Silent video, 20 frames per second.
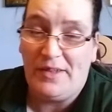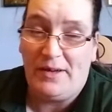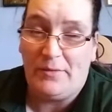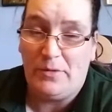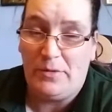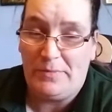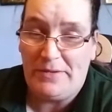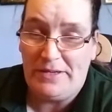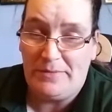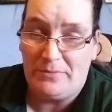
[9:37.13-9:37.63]
that
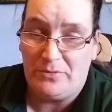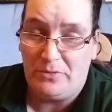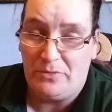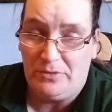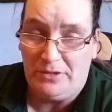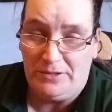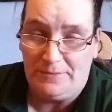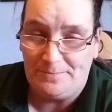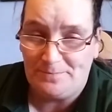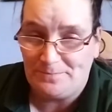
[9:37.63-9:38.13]
where
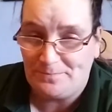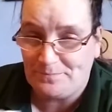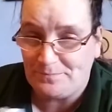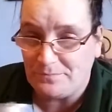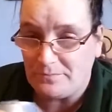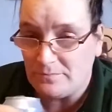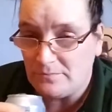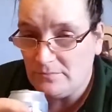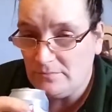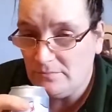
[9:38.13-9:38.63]
people,
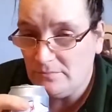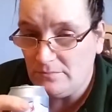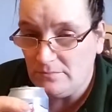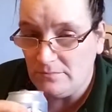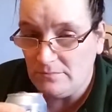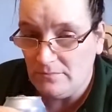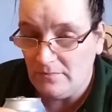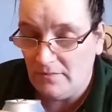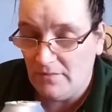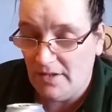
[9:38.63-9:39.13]

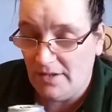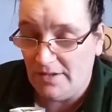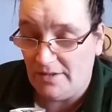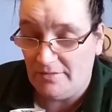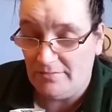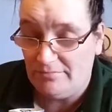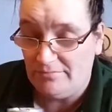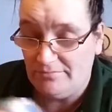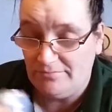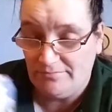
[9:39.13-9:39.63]
you
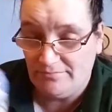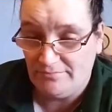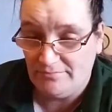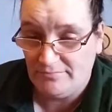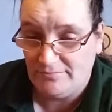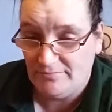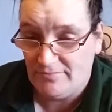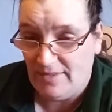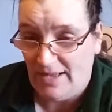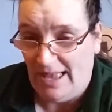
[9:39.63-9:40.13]
know,
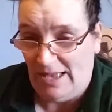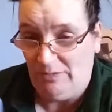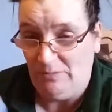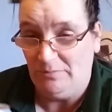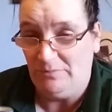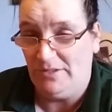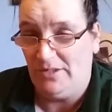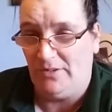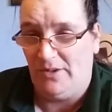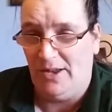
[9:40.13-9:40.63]

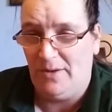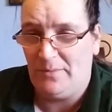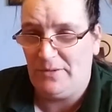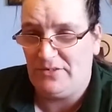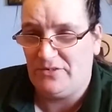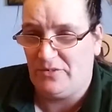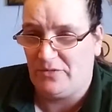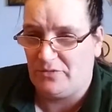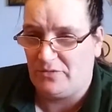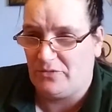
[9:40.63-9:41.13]
help
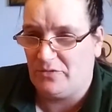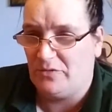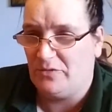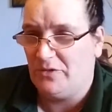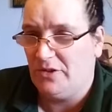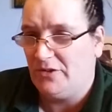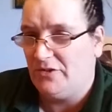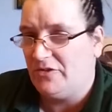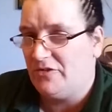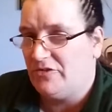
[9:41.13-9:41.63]
each other or
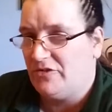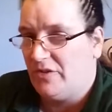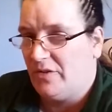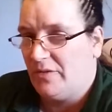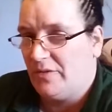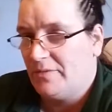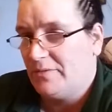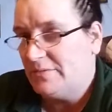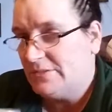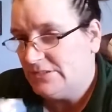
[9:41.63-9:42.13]
nudge each
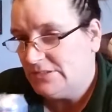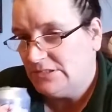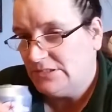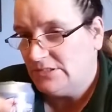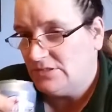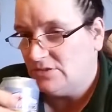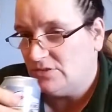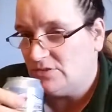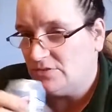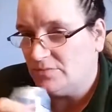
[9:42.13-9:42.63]
other.
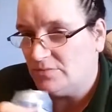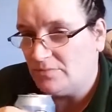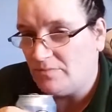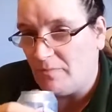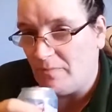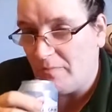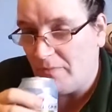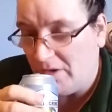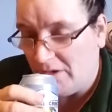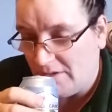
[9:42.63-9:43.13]

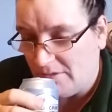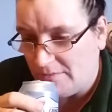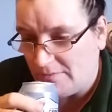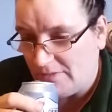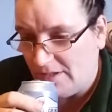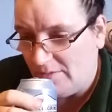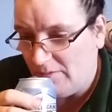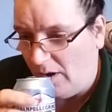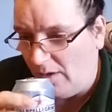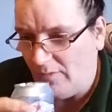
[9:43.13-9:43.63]
I
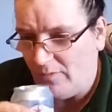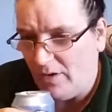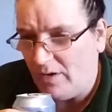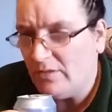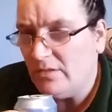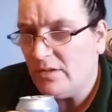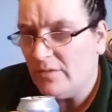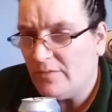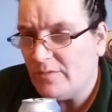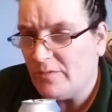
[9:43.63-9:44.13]
find
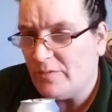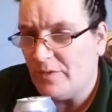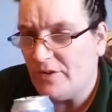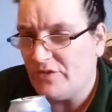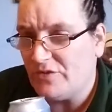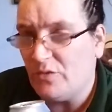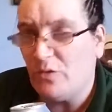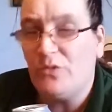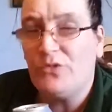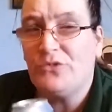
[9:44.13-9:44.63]
a lot of
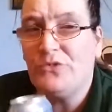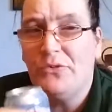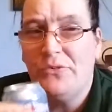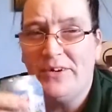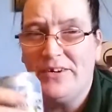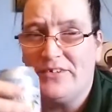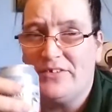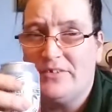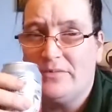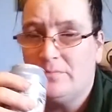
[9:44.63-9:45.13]
information or
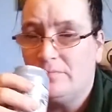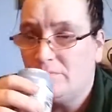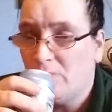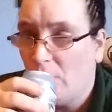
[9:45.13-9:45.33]
stories.